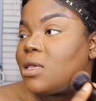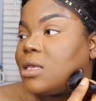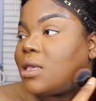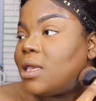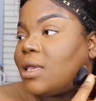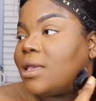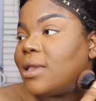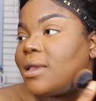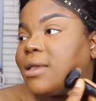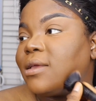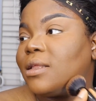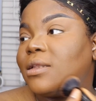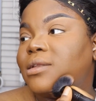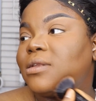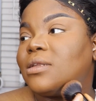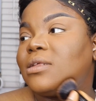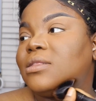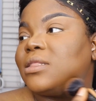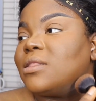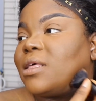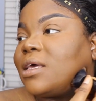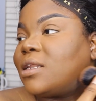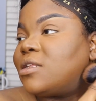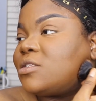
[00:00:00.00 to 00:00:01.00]
and
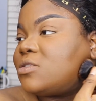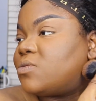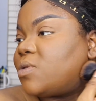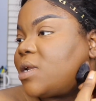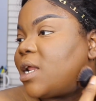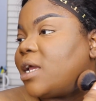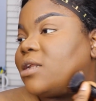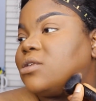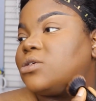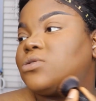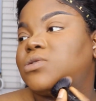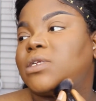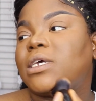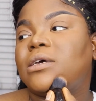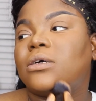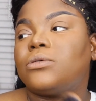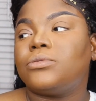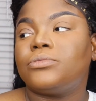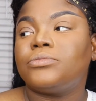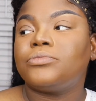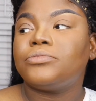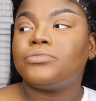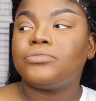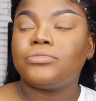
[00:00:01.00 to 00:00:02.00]
that is what I do now.
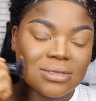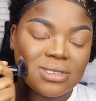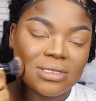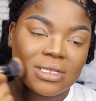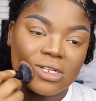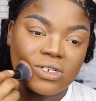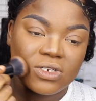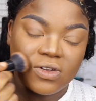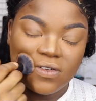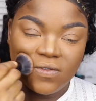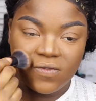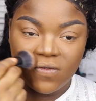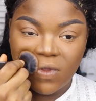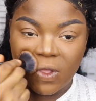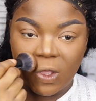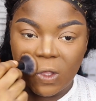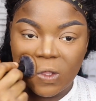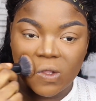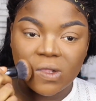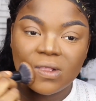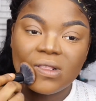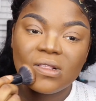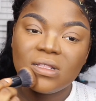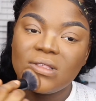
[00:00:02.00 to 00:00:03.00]
Set your
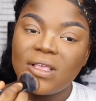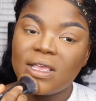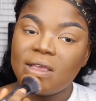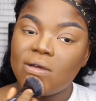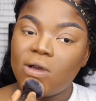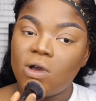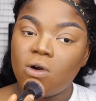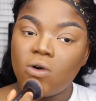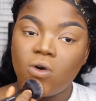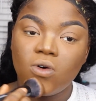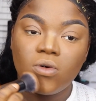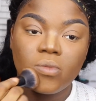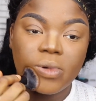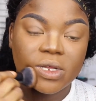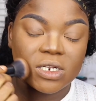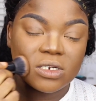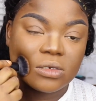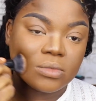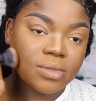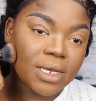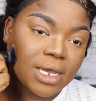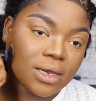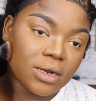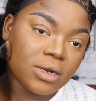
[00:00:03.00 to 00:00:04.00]
face, take a whole bunch
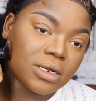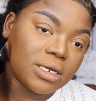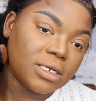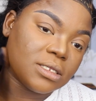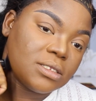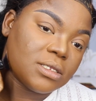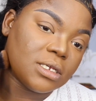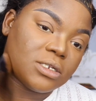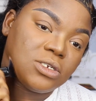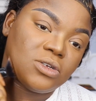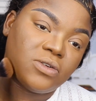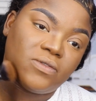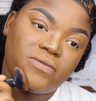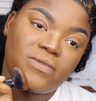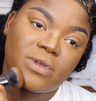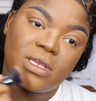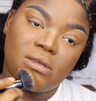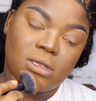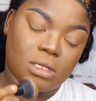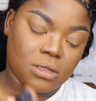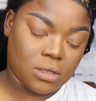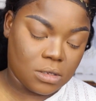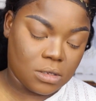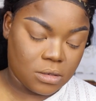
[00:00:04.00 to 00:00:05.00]
of powder and set your
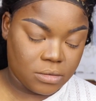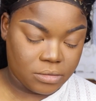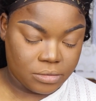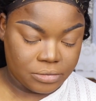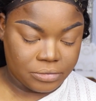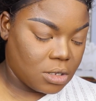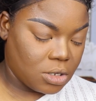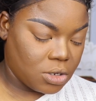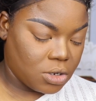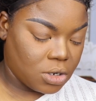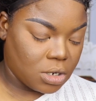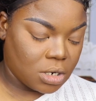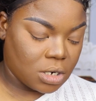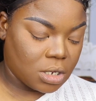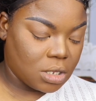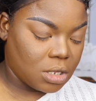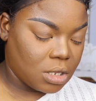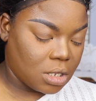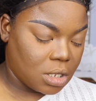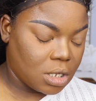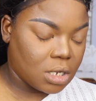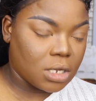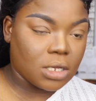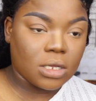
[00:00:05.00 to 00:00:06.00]
face. You're gonna
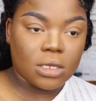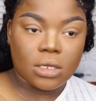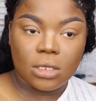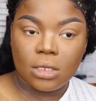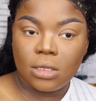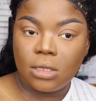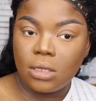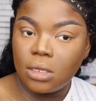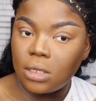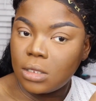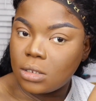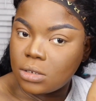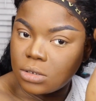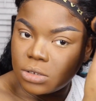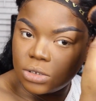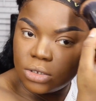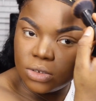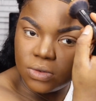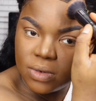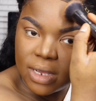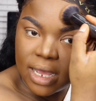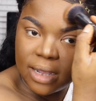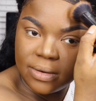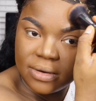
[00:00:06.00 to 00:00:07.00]
look
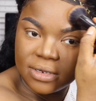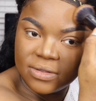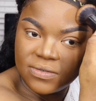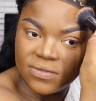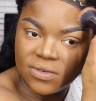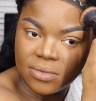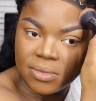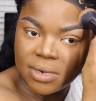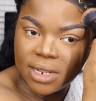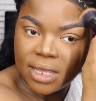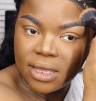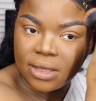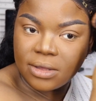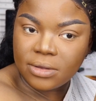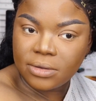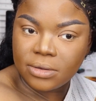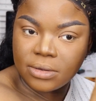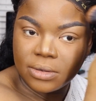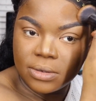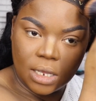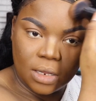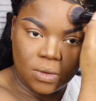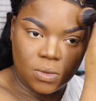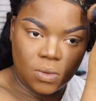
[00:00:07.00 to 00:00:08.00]
2 hours from now
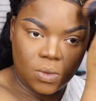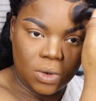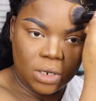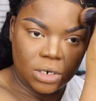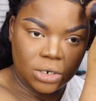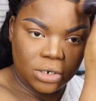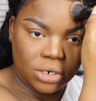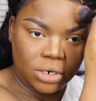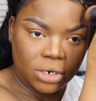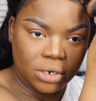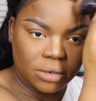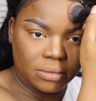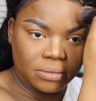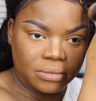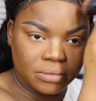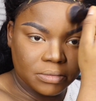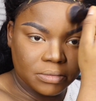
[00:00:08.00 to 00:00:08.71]
and wonder,